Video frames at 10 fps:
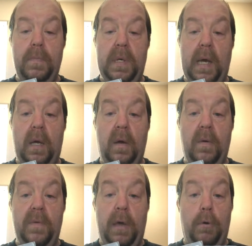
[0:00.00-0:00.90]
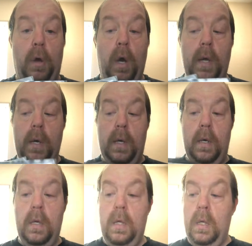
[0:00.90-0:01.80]
deck of Aragon and,
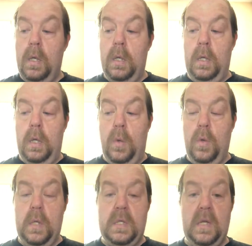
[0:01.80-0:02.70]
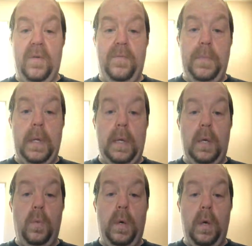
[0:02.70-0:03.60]
self-milling
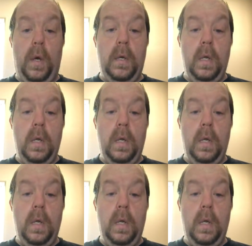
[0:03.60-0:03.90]
and whatnot.